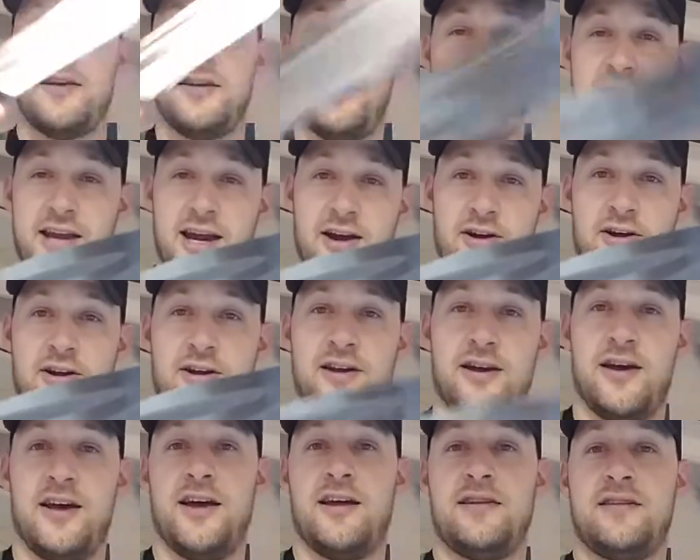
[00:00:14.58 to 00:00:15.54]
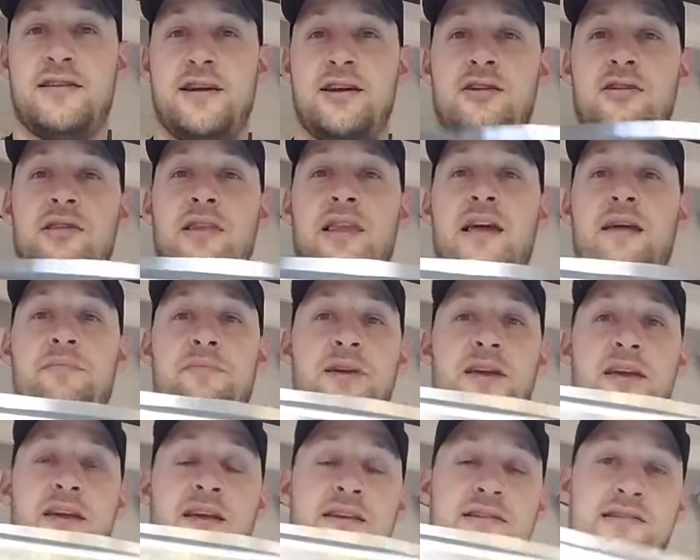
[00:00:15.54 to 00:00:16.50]
Darren. Darren lent
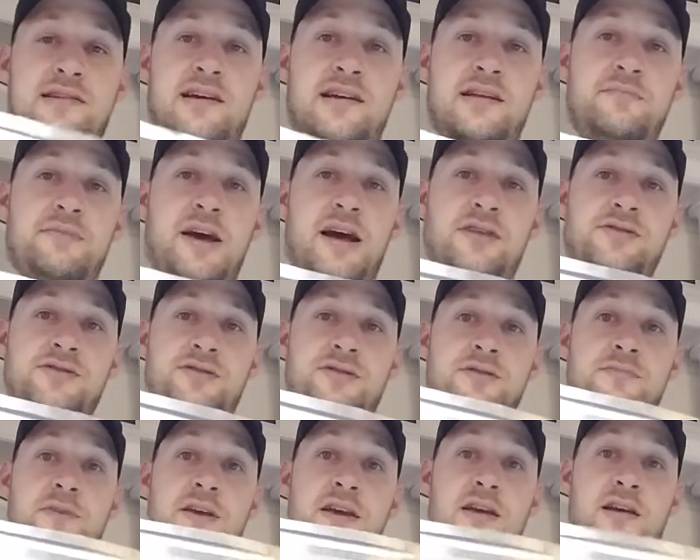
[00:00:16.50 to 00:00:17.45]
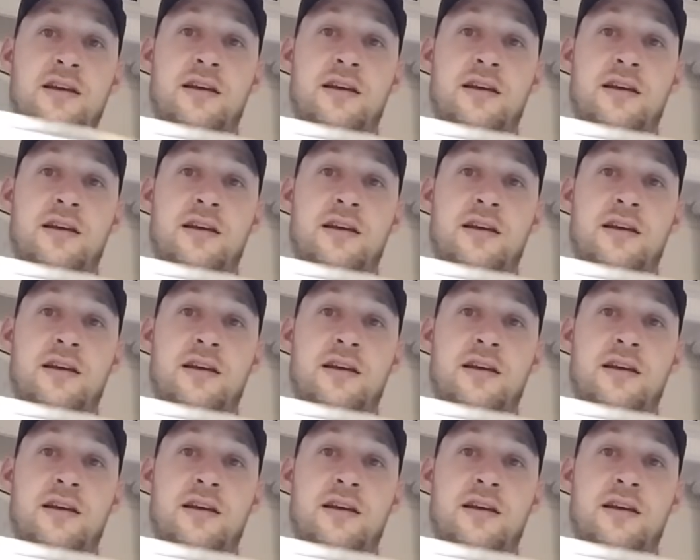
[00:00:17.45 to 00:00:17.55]
me his honey badger to make